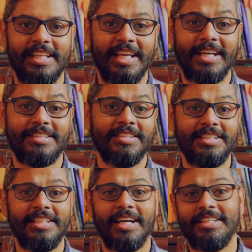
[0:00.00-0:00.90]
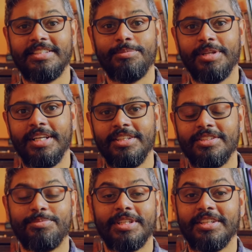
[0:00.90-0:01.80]
they had to de-ice the plane
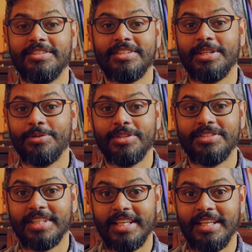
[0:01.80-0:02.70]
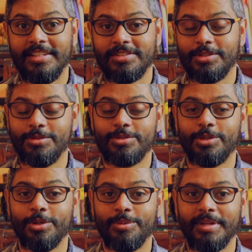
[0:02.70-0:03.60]
just because there was a
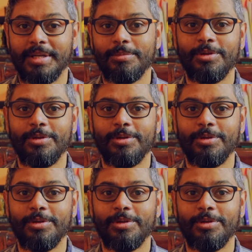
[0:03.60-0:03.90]
snowstorm that